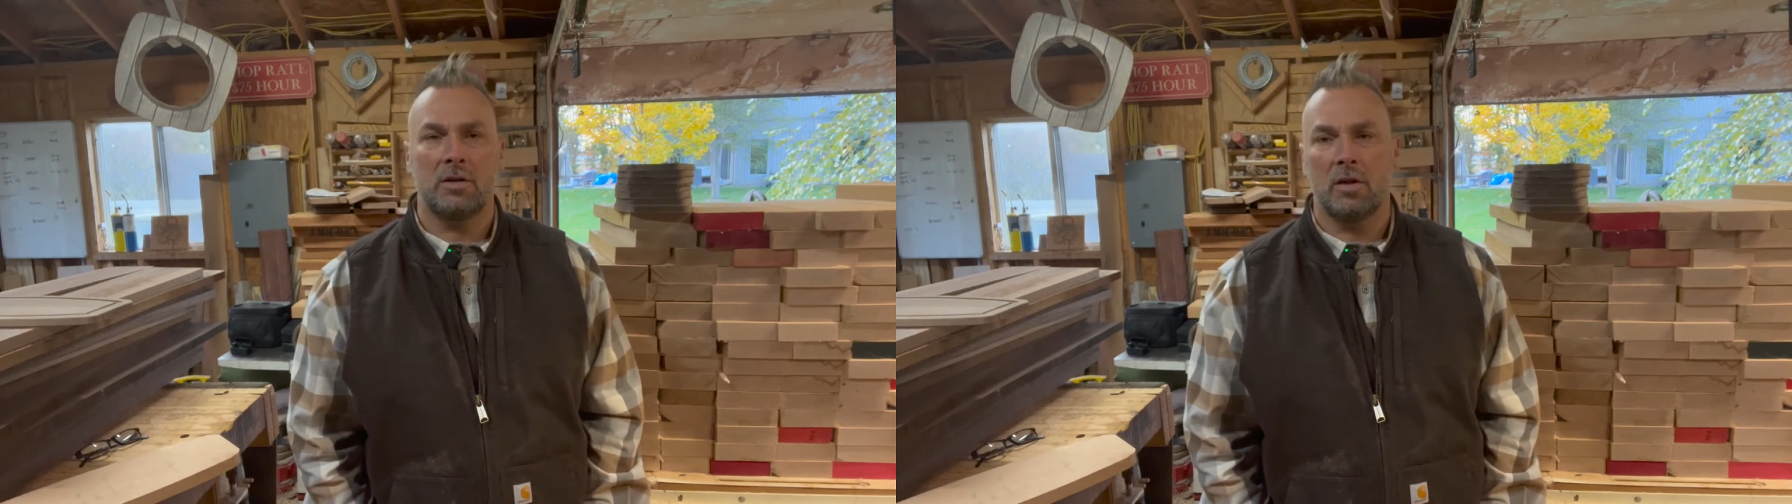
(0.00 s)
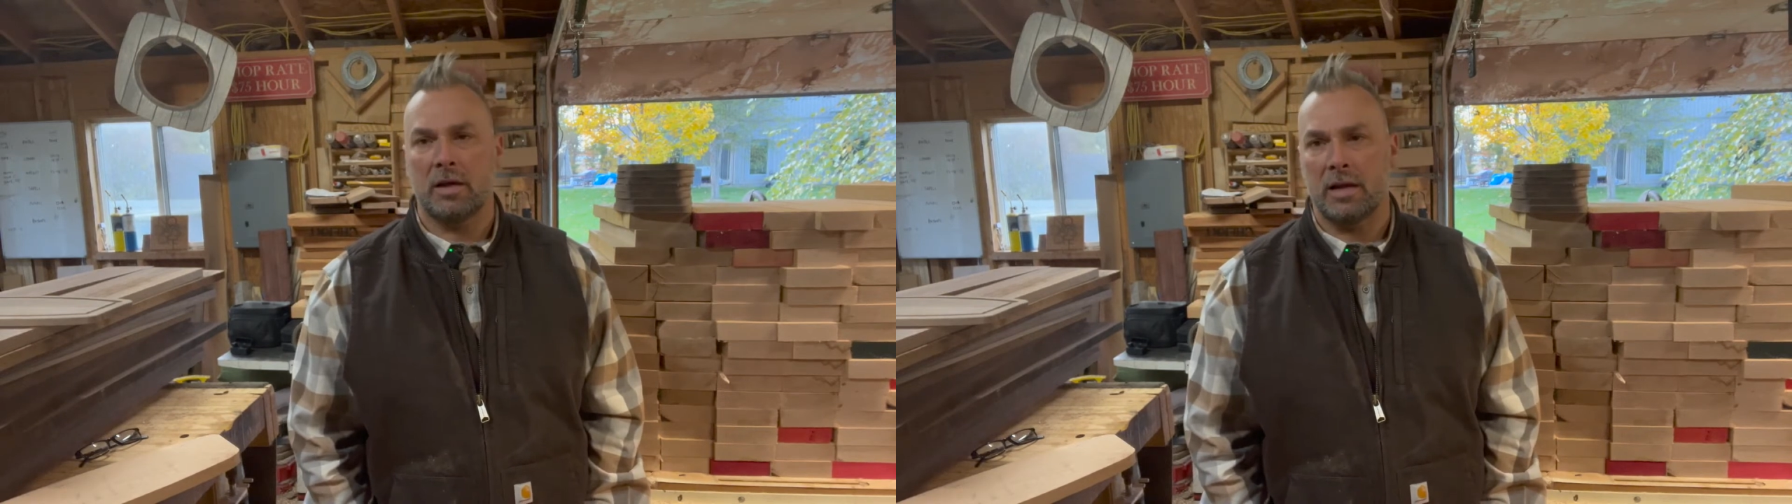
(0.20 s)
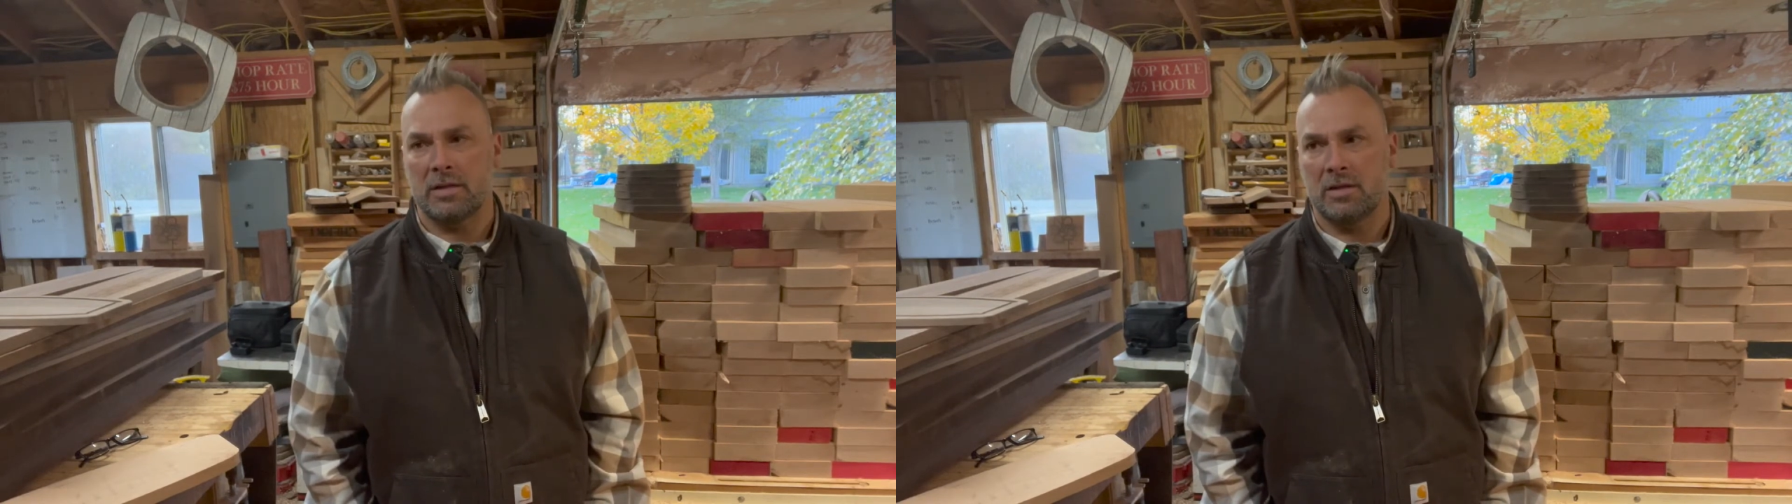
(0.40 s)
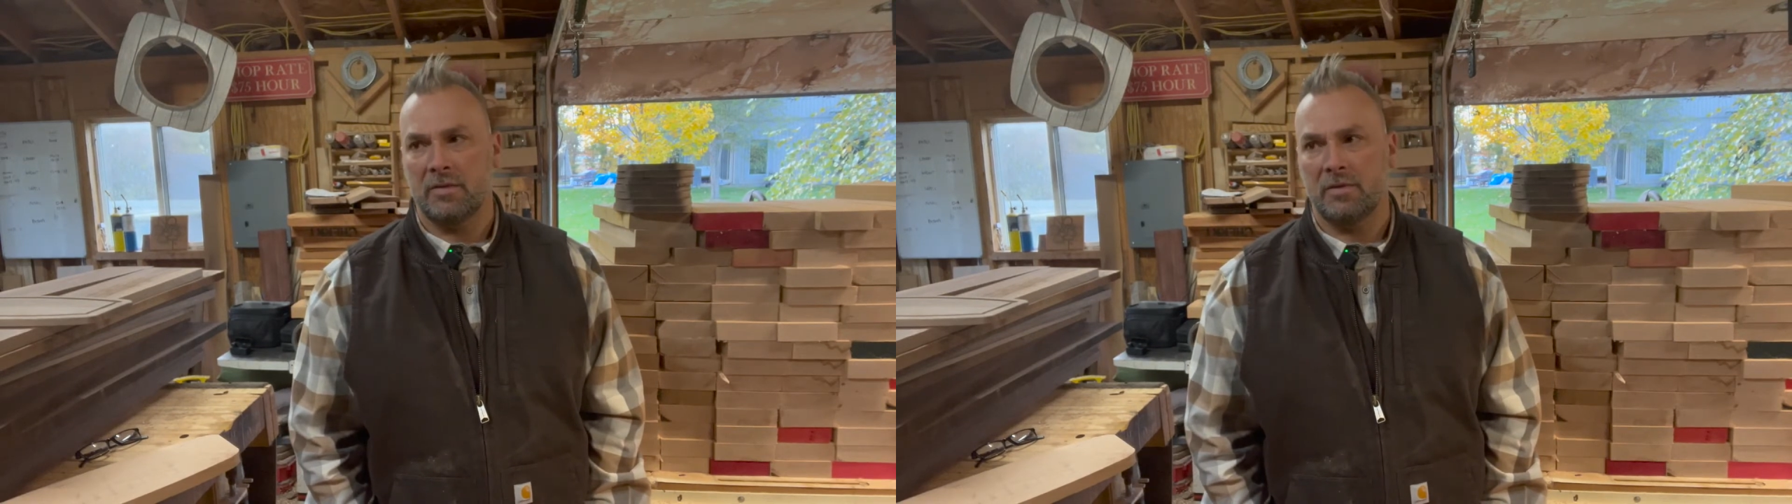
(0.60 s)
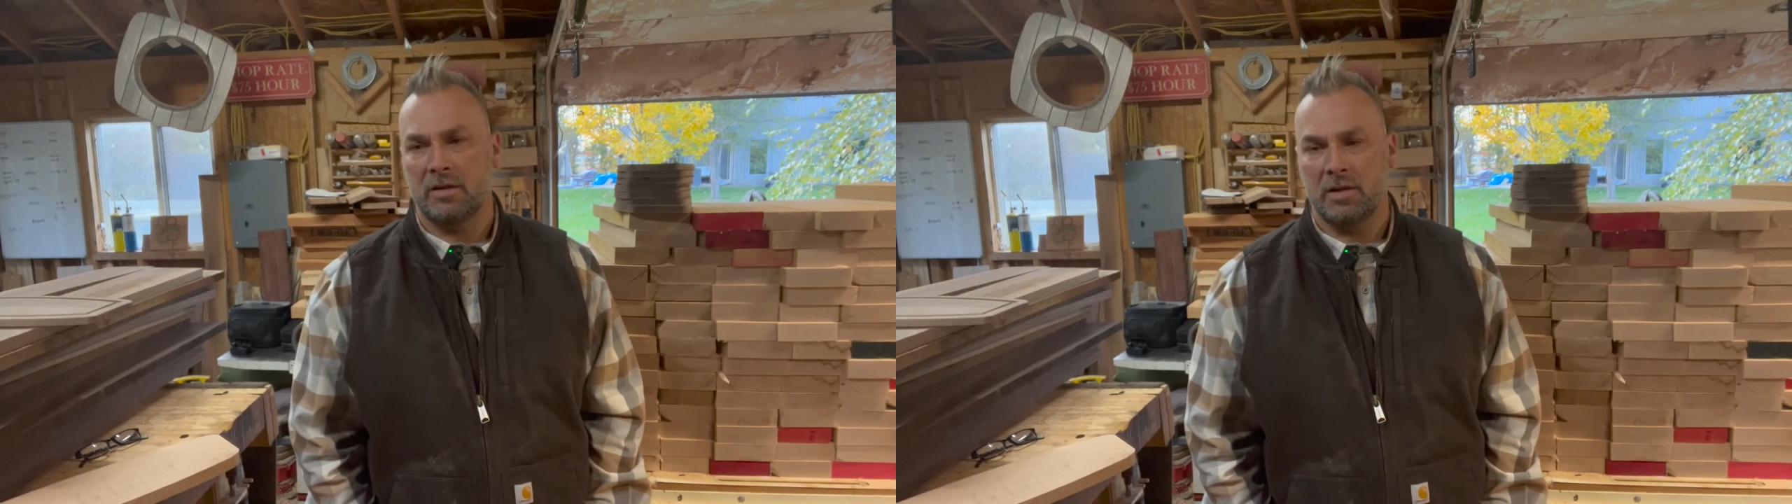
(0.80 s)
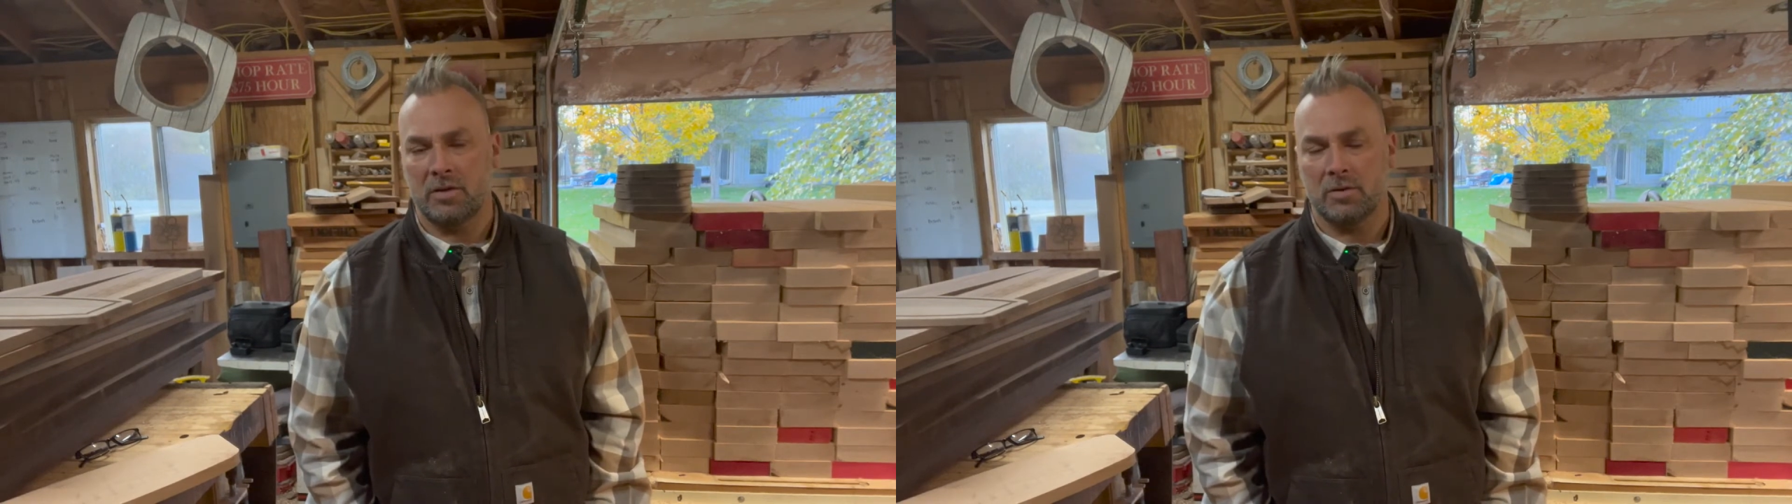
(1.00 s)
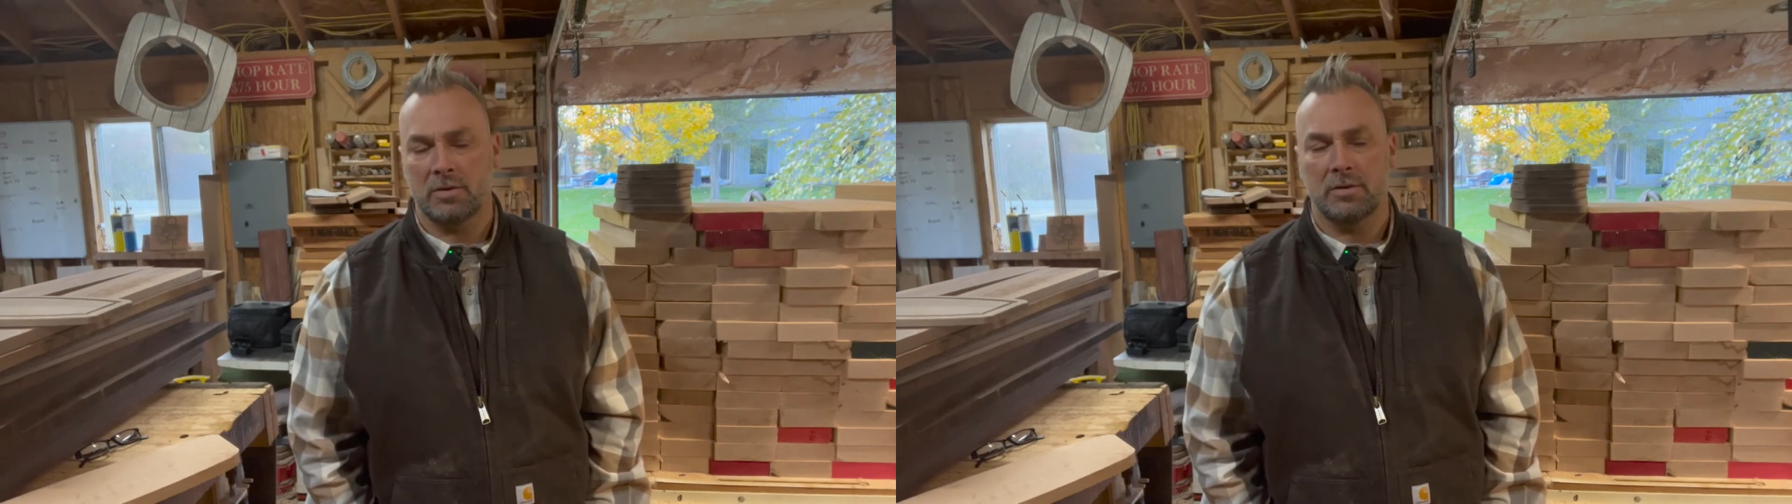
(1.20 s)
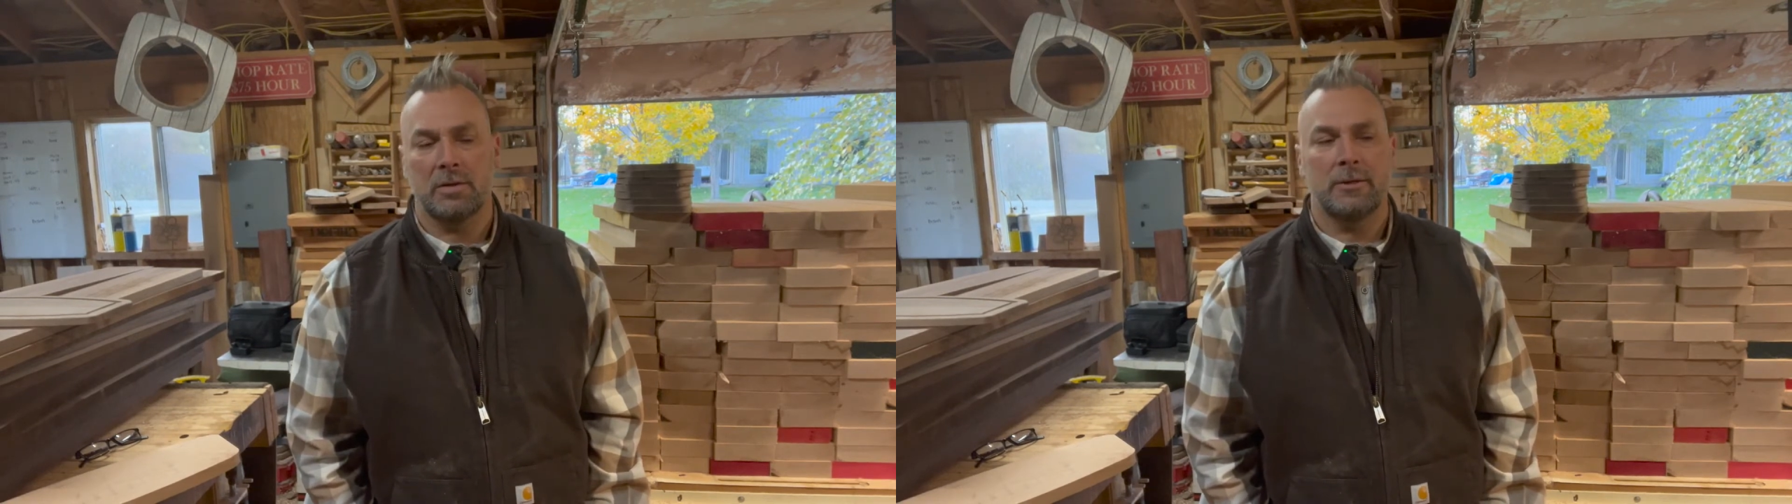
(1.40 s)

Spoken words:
all that kind of stuff with the initials.